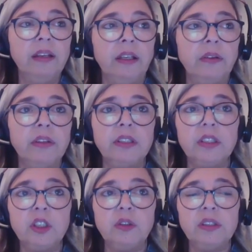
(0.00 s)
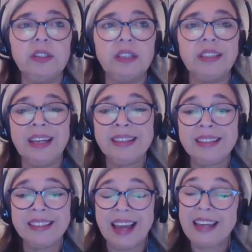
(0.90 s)
the student's
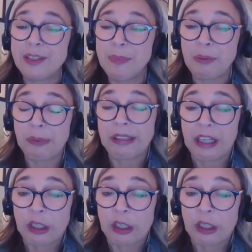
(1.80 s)
attendance hasn't been really